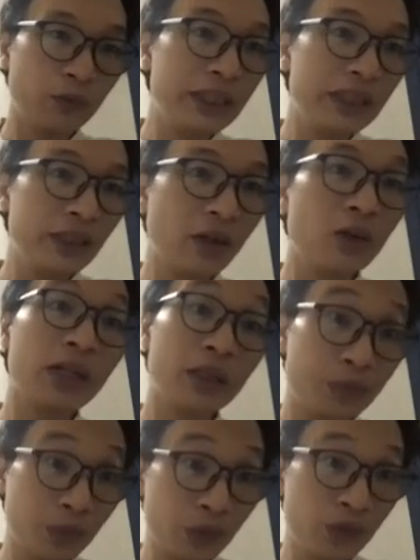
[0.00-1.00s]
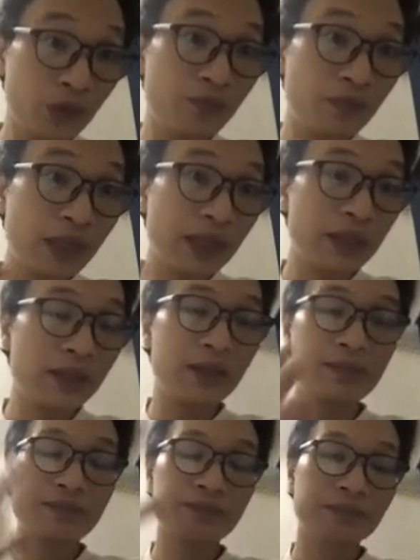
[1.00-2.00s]
we already proved in
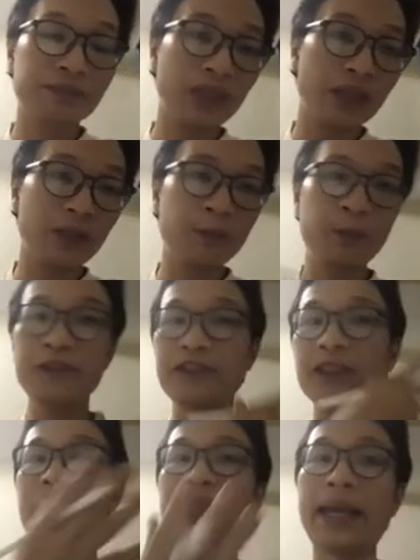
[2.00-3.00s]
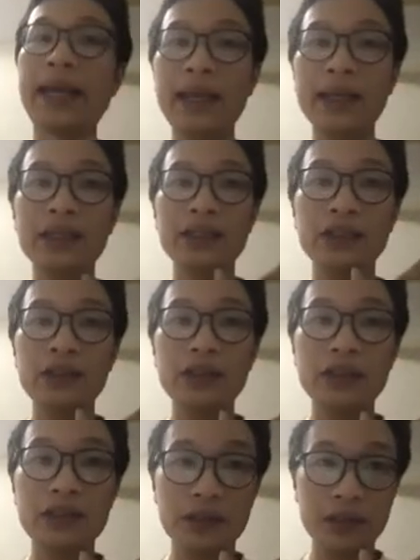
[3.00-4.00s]
the previous 10 lectures or
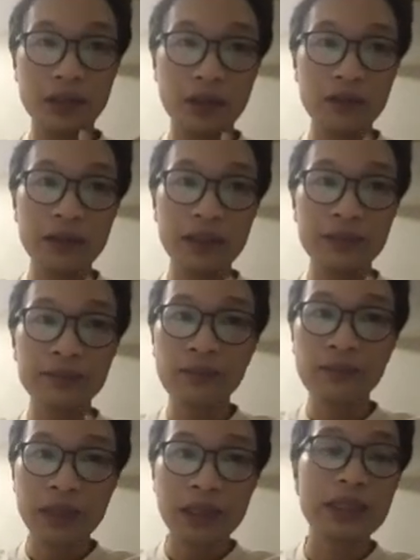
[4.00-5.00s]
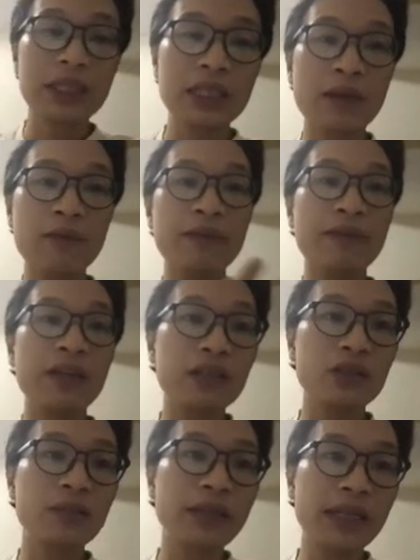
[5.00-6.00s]
so that it's
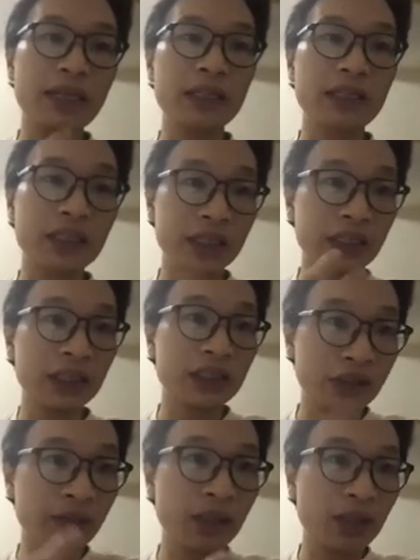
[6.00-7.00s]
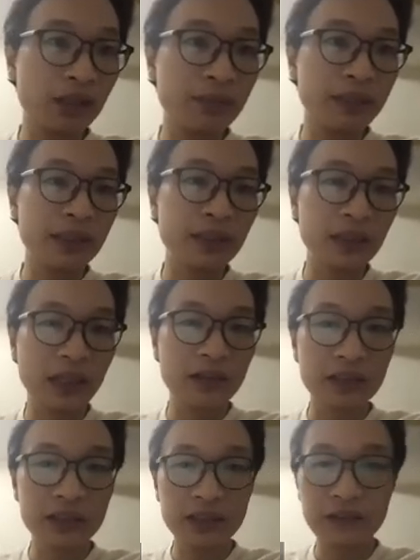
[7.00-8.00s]
equivalent to being an extremal curve in the
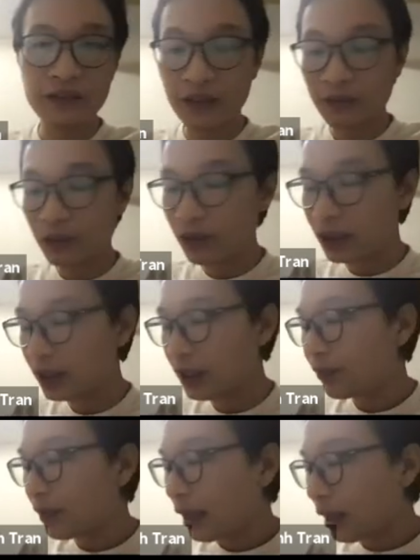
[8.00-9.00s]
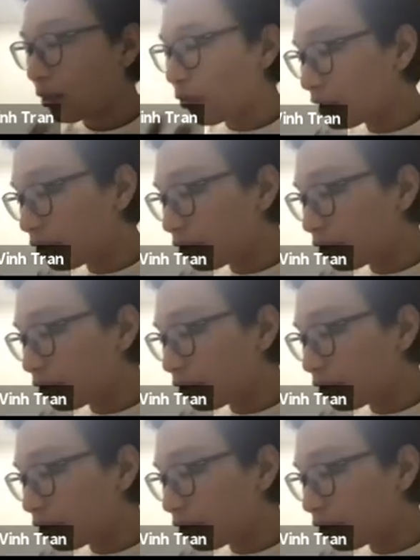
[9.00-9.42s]
Lagrangian framework. And once